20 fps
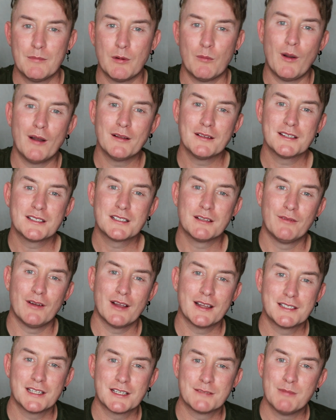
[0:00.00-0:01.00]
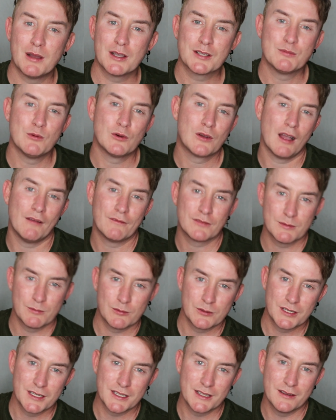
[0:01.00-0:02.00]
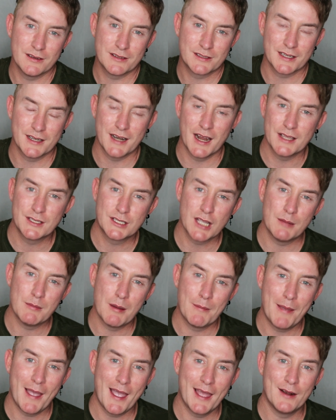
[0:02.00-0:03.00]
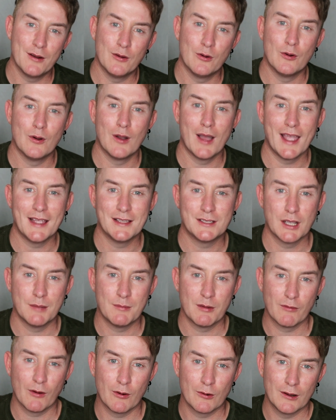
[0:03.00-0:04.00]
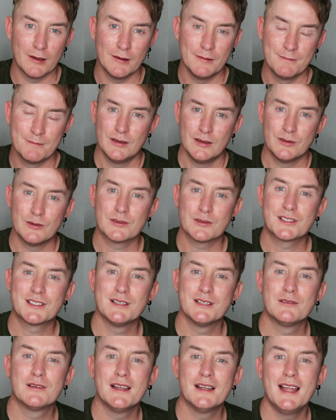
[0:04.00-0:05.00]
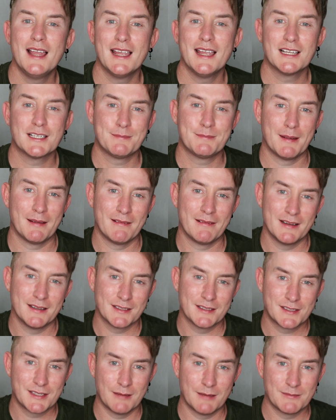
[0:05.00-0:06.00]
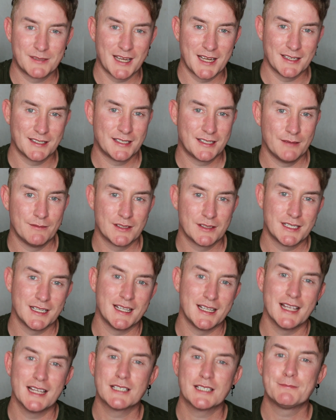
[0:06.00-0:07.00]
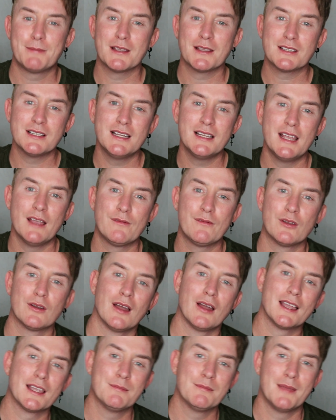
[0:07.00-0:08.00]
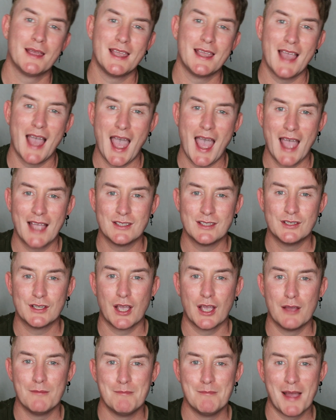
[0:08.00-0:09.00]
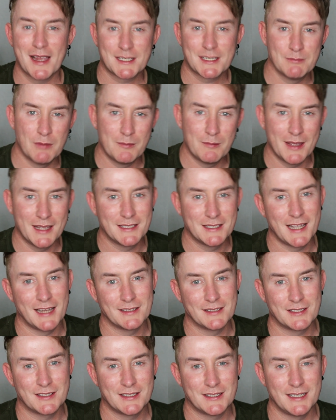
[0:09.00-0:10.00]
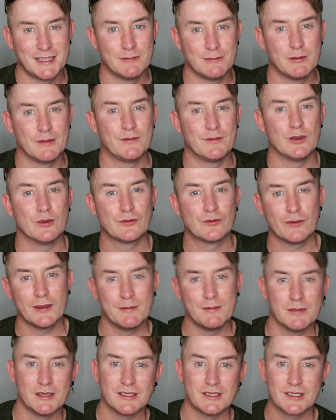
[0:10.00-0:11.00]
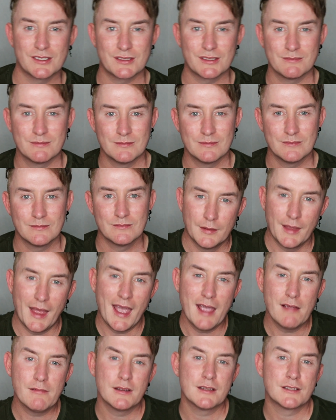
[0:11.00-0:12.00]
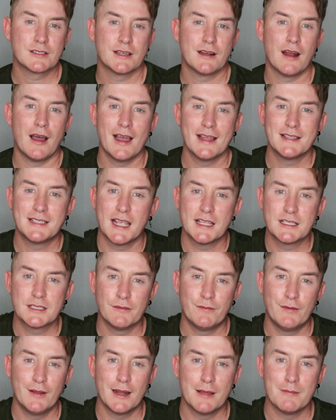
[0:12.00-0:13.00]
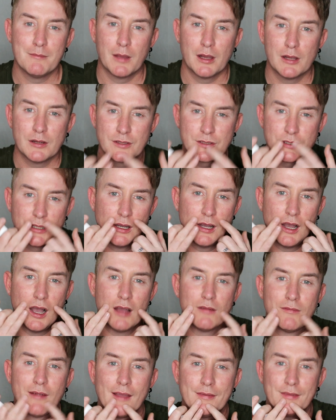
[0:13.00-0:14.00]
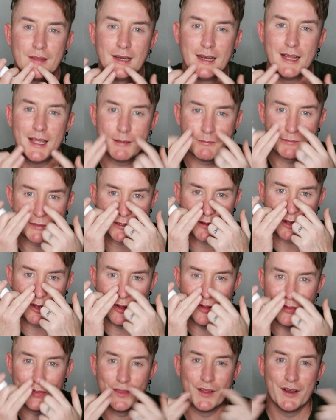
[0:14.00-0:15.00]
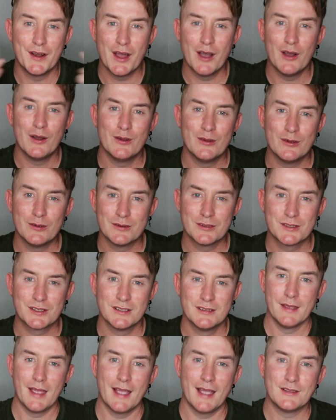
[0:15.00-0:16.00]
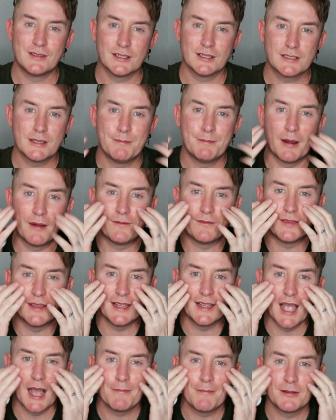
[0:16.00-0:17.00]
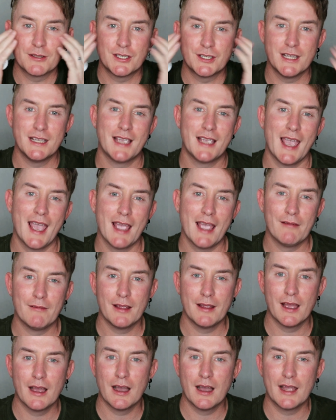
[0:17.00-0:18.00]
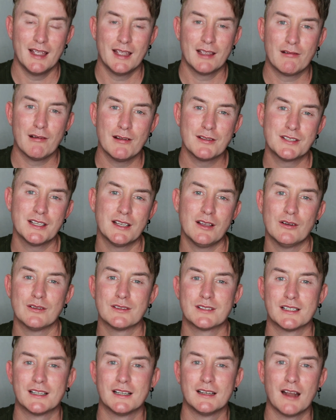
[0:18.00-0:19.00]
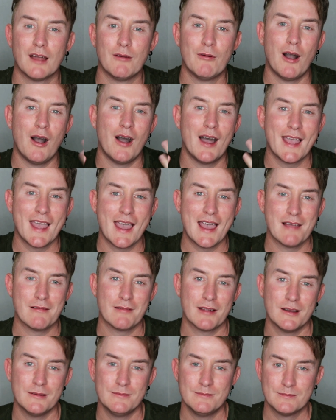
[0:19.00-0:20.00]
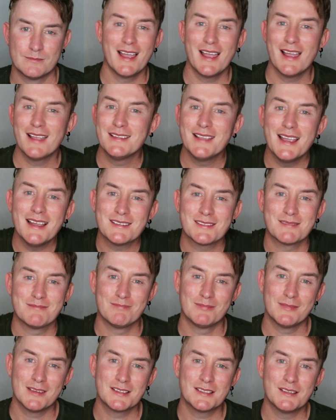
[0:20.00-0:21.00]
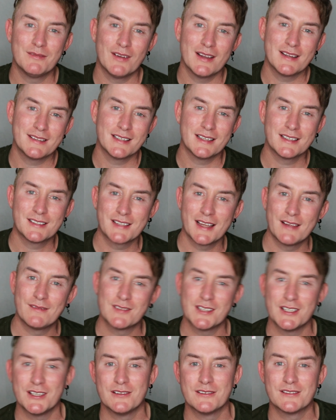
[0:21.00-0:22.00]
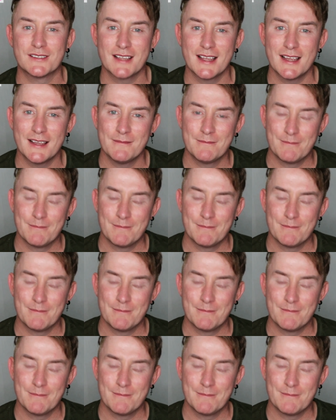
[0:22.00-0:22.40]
But while this device is much more comfortable to use than a derma pen or a derma roller, you're still going to experience some sensitivity, especially if you're like me and you go maximum intensity with your treatments. The areas that I tend to feel it most are around the lips, on the nose, and just above the upper cheek area, encroaching onto the lower eye area. And yes, this device is safe to use there.